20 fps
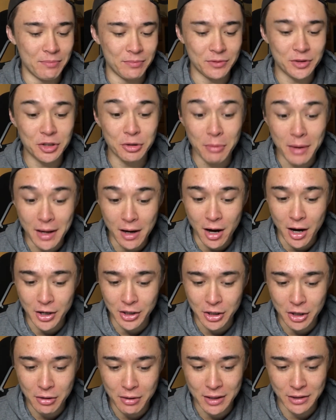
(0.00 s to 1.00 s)
Two-way
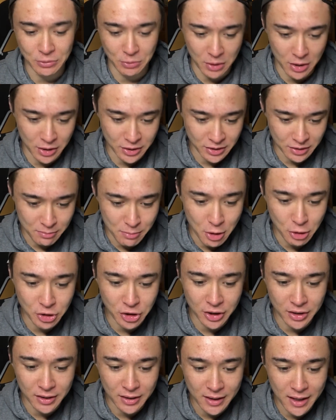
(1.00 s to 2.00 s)
audio, as well as
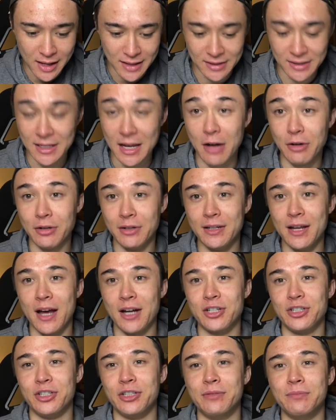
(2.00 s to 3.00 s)
motion and sound
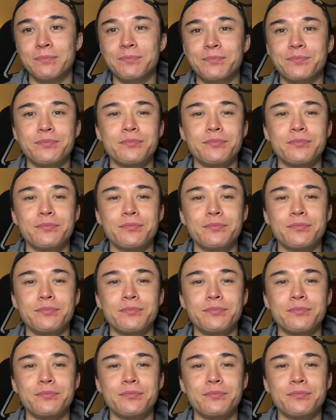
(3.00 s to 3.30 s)
detection.